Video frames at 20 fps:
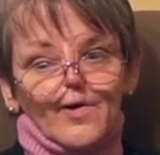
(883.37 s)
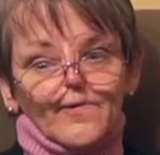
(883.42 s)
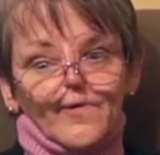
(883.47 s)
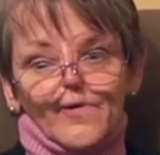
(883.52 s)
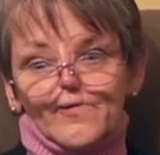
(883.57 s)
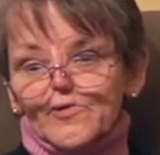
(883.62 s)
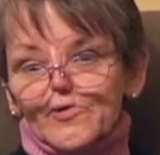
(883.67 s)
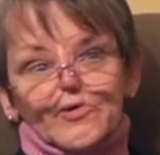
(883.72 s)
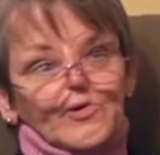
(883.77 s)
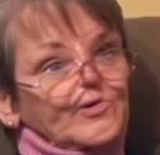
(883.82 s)

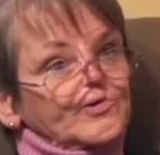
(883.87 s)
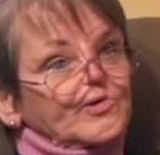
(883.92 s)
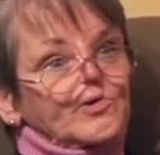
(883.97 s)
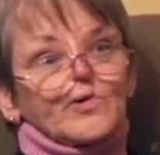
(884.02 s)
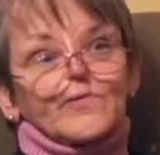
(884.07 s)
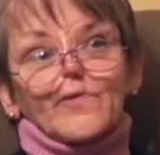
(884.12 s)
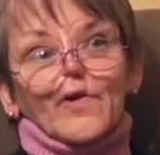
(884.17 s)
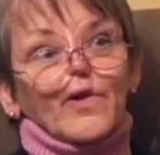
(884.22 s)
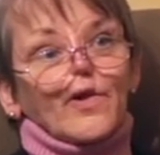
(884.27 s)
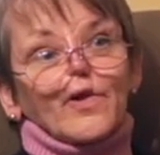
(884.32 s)
people don't
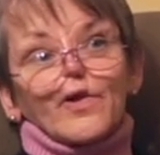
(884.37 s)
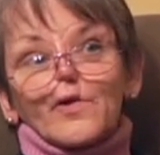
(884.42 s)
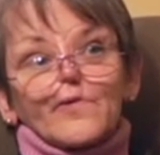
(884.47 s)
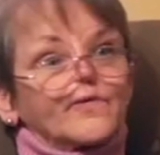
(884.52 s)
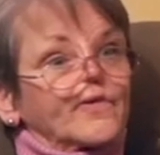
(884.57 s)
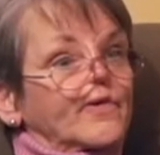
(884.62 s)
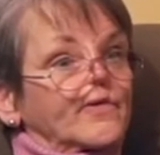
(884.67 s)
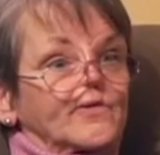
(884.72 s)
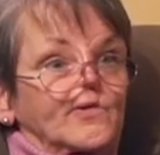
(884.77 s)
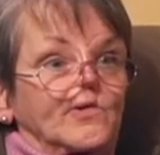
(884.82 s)
normally
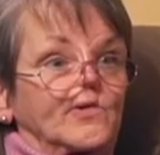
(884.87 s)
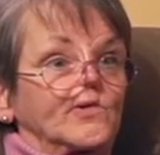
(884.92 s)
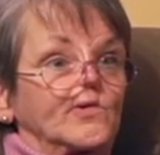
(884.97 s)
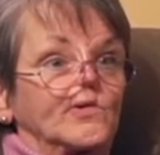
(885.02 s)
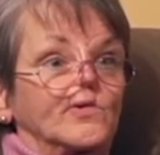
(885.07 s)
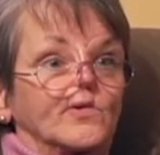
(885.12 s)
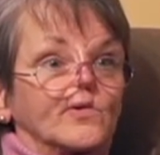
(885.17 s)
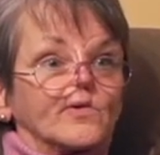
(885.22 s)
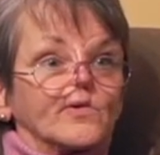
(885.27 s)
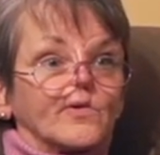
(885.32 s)
live
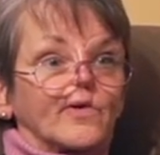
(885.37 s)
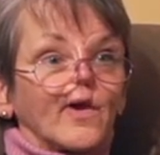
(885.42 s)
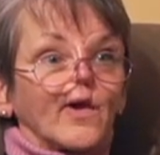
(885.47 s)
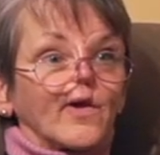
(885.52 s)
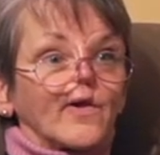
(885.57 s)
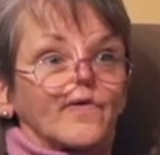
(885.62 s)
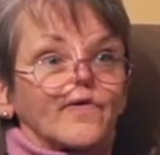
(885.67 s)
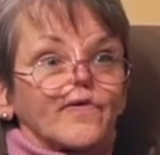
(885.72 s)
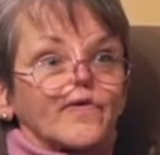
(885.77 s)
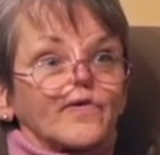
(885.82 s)
through
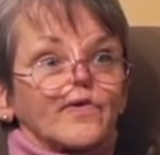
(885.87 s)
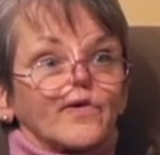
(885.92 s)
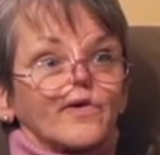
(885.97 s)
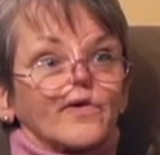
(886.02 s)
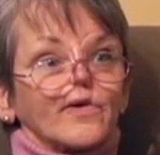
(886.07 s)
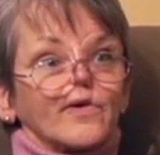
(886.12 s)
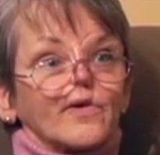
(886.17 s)
these.